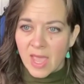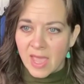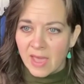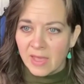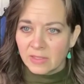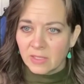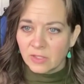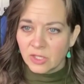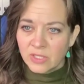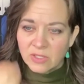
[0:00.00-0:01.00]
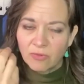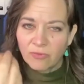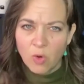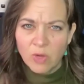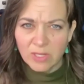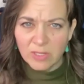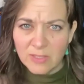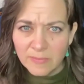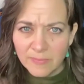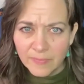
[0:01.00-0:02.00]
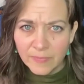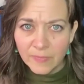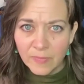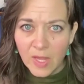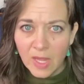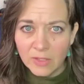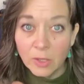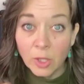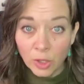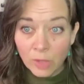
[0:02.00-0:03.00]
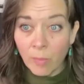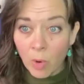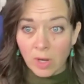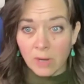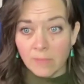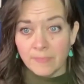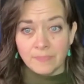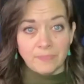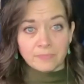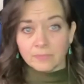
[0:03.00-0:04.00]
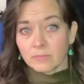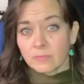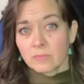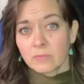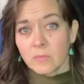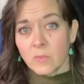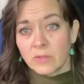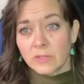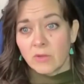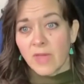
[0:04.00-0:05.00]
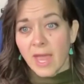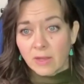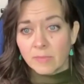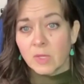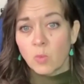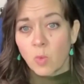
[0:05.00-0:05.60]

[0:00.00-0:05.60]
and just to focus and to learn more. So that could be